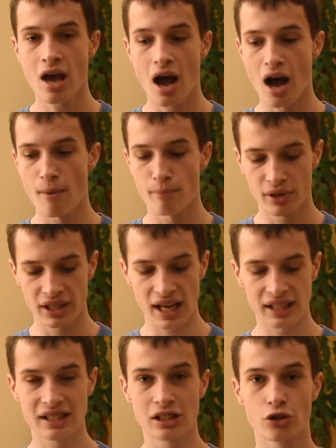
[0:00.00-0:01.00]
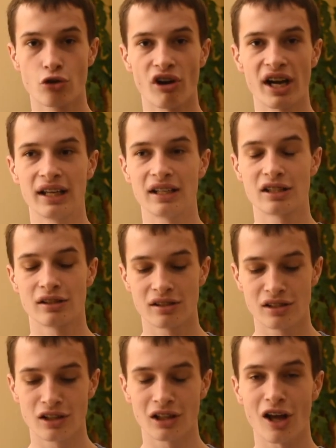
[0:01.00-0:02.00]
But yeah, this is great. This
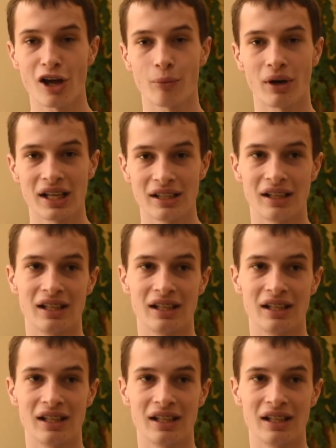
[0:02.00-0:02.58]
is lightweight.